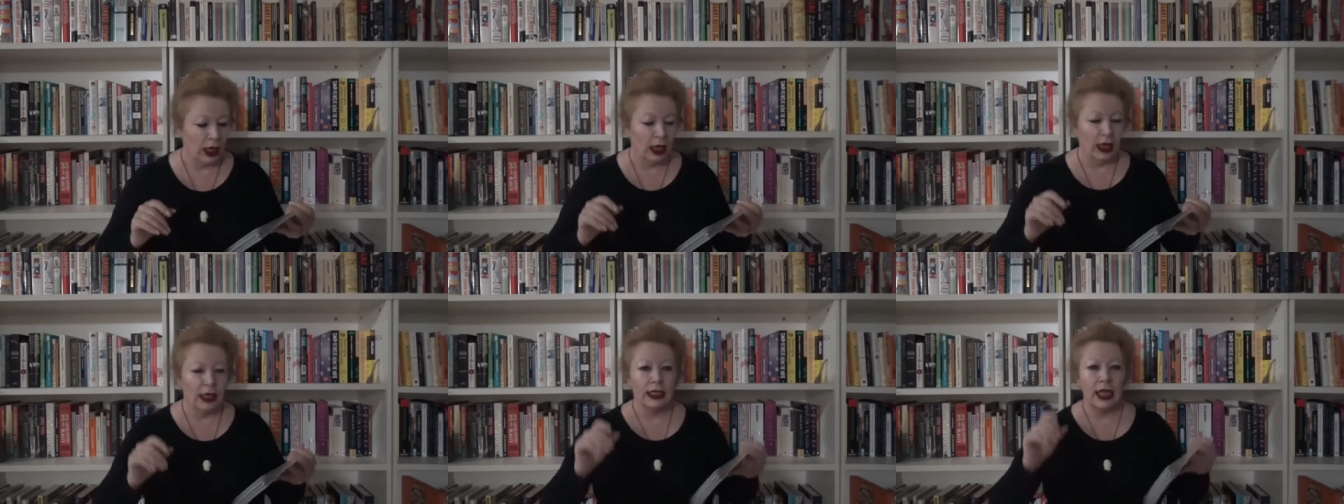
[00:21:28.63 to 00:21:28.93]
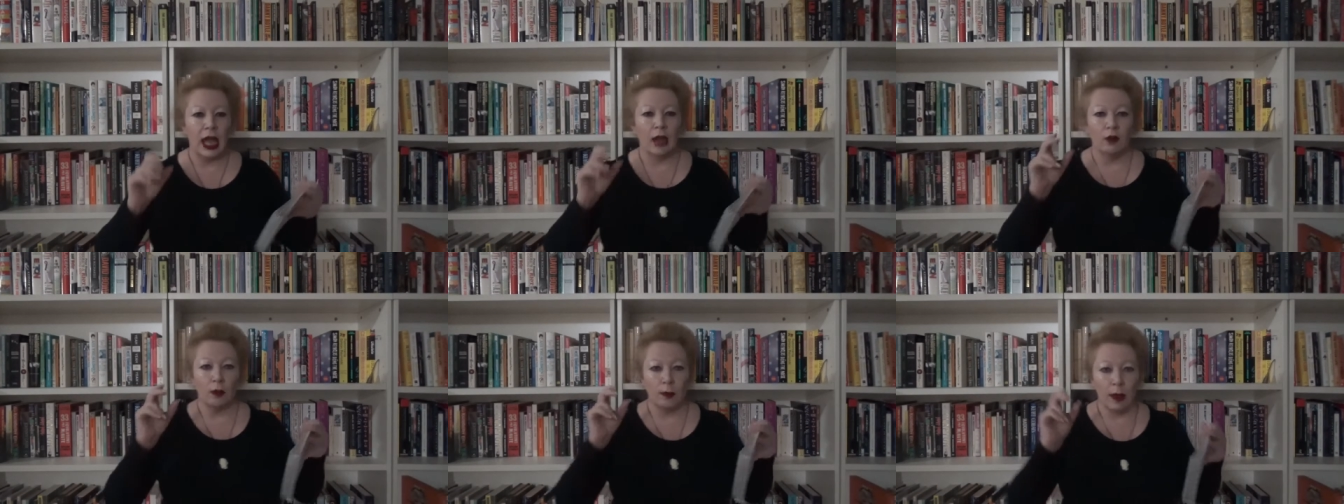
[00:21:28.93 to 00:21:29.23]

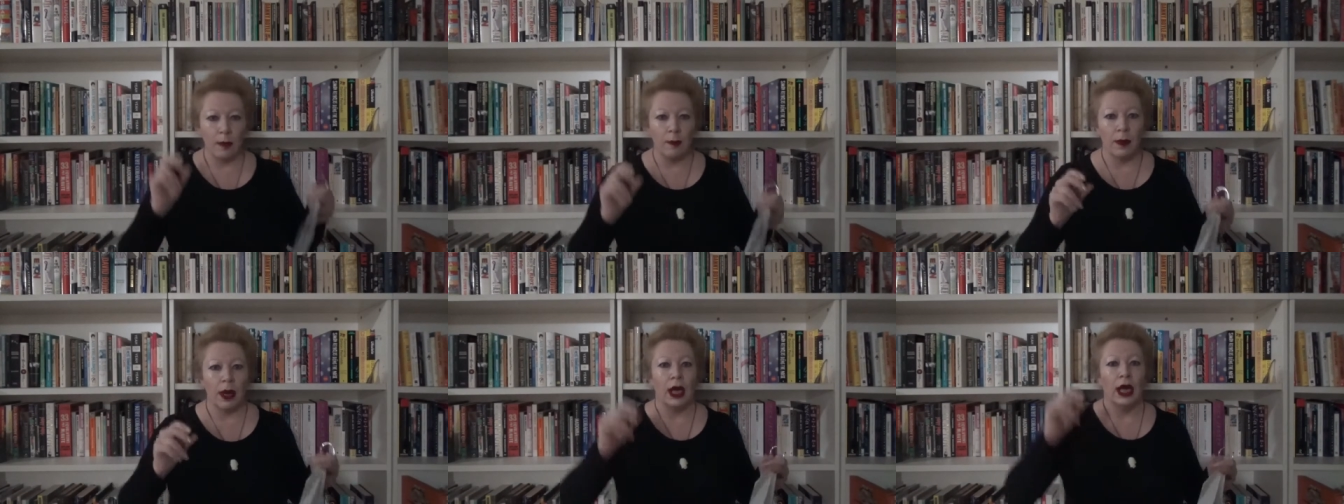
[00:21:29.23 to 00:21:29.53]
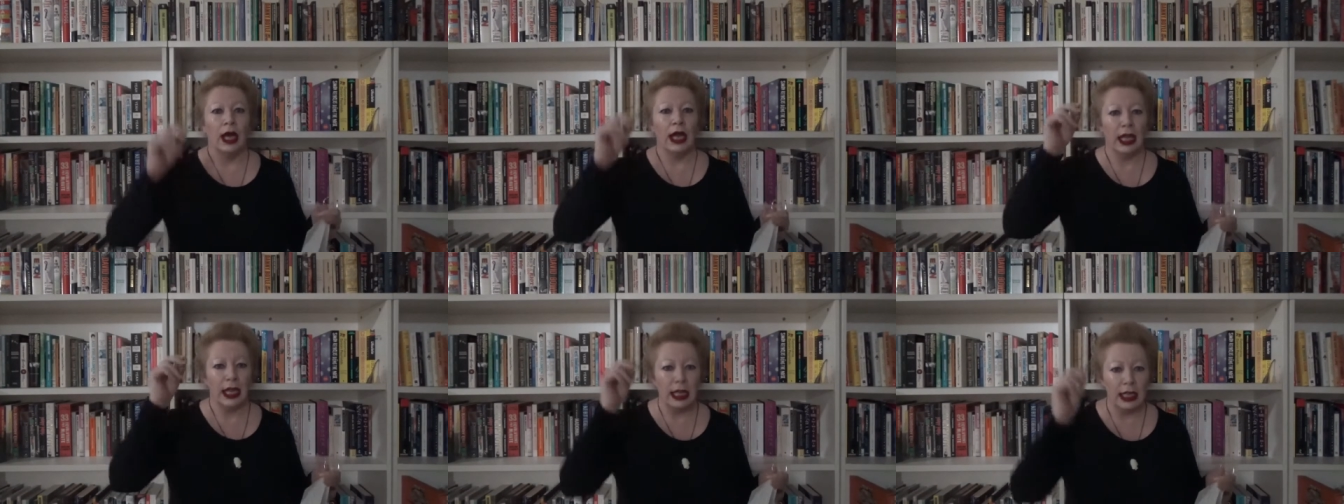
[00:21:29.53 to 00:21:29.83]
Now, remember,
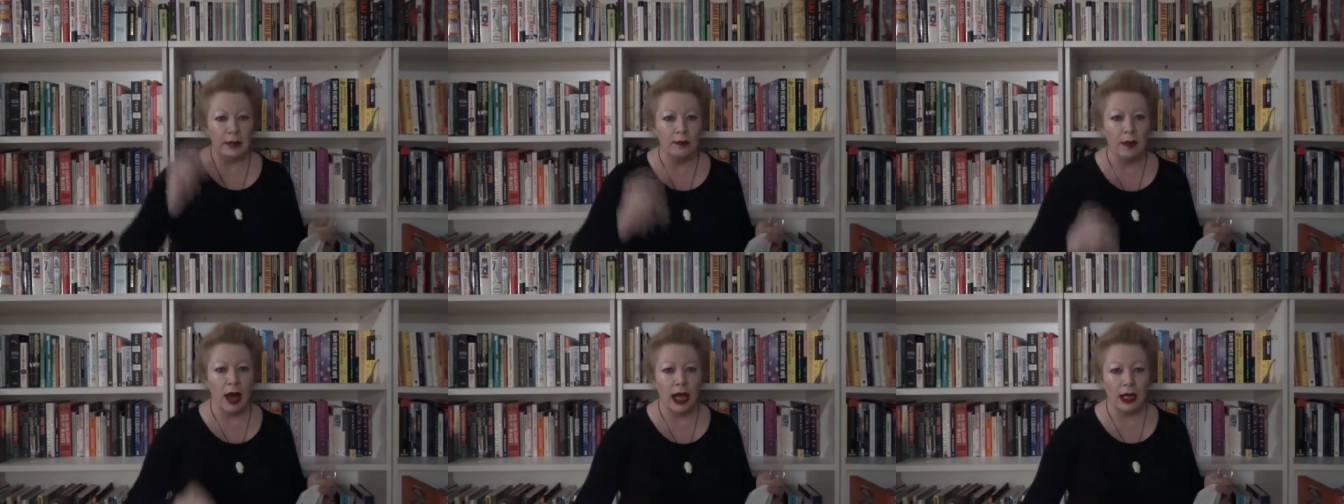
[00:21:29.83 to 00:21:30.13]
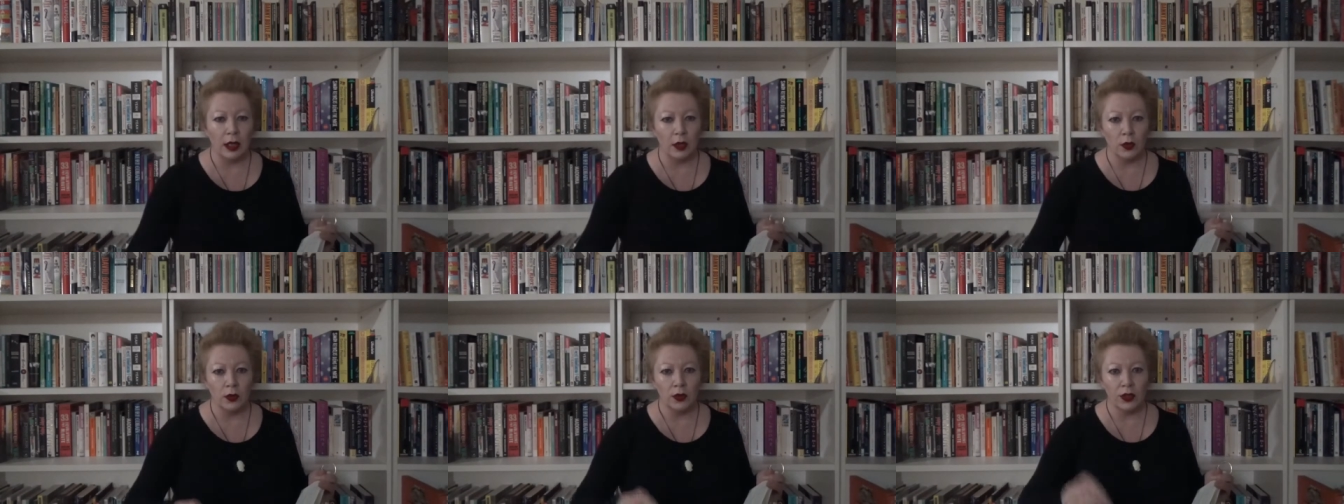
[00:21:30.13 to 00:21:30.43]

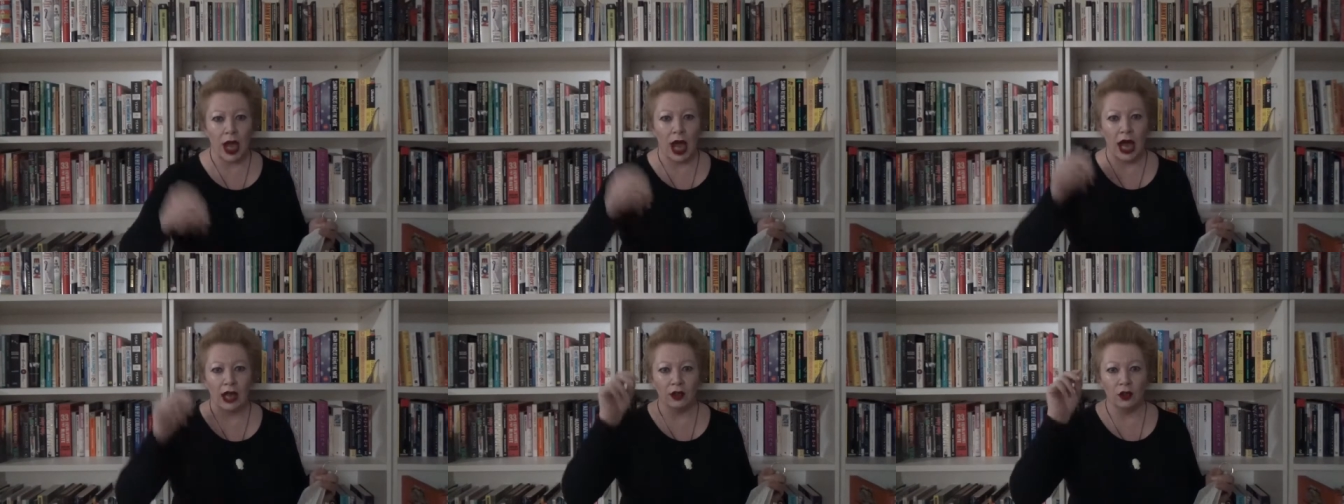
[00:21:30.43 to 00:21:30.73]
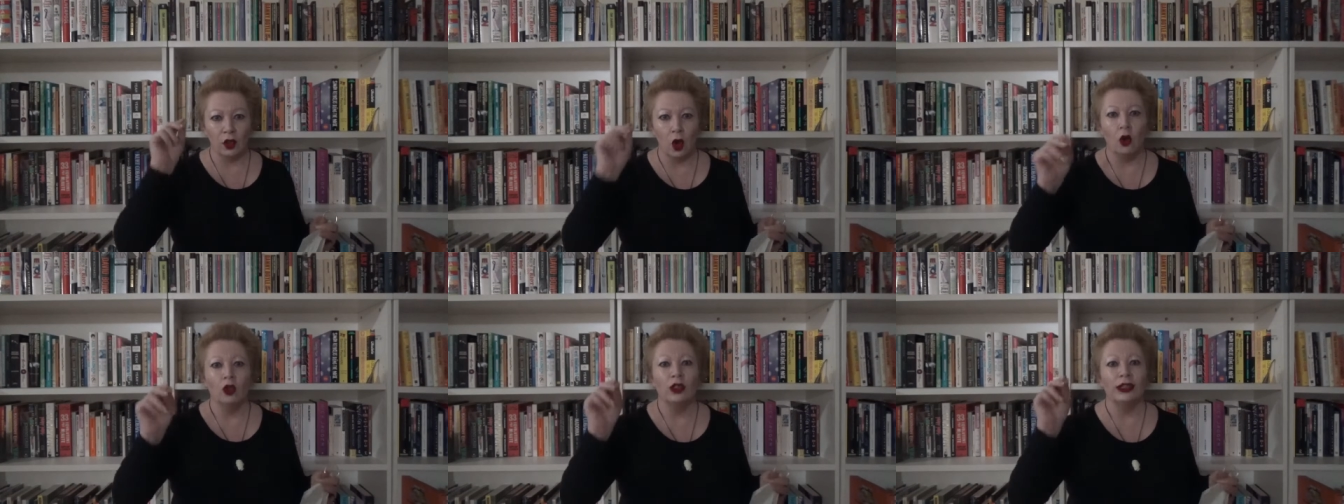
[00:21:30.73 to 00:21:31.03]
emails are
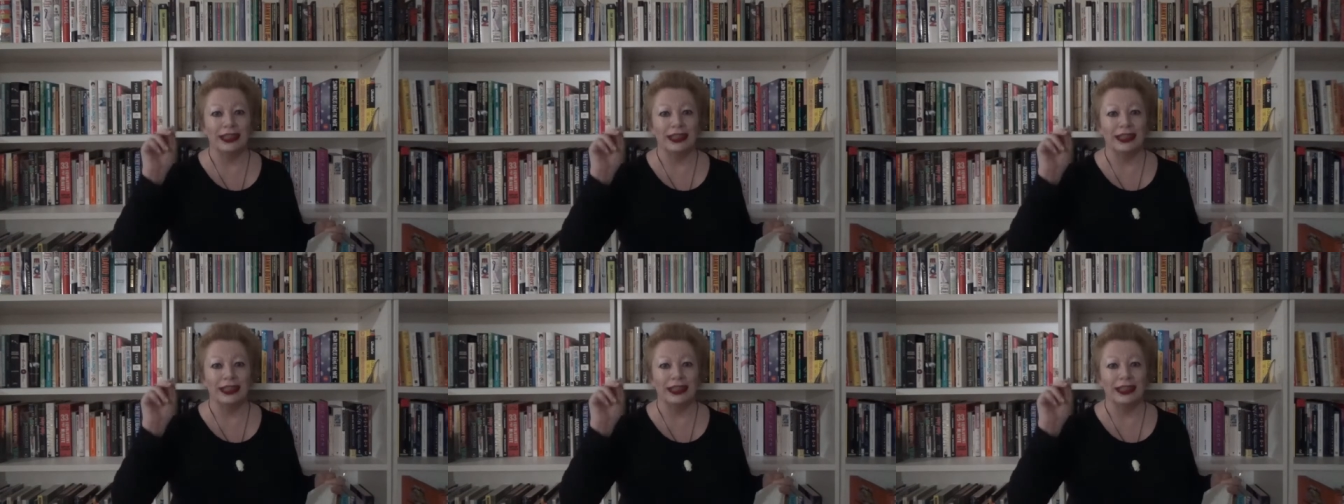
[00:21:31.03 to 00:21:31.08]
not